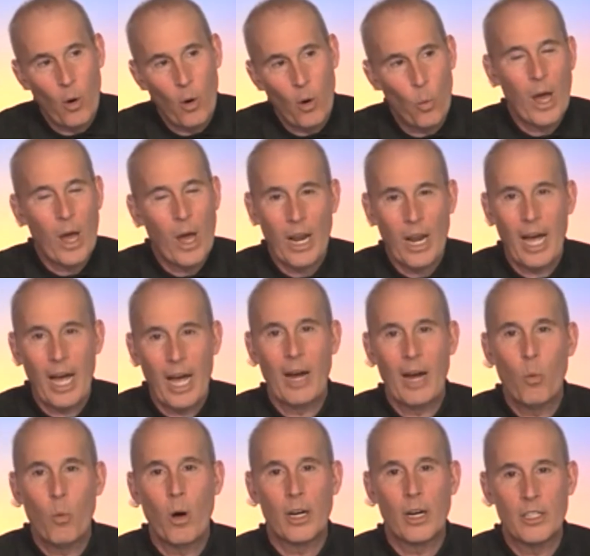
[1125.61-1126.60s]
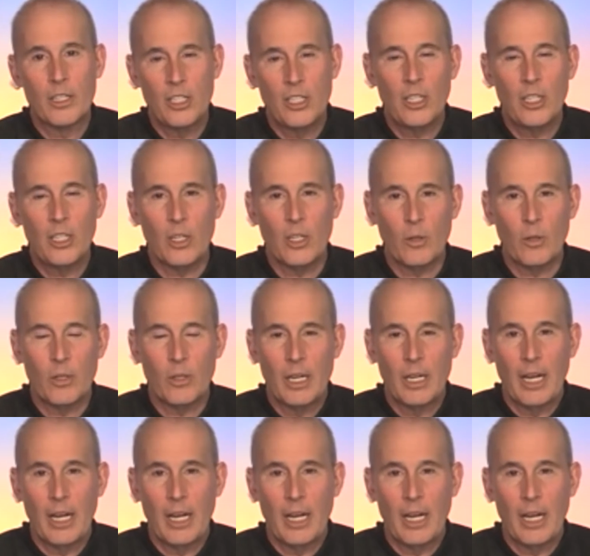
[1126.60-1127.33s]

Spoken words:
what I want to do.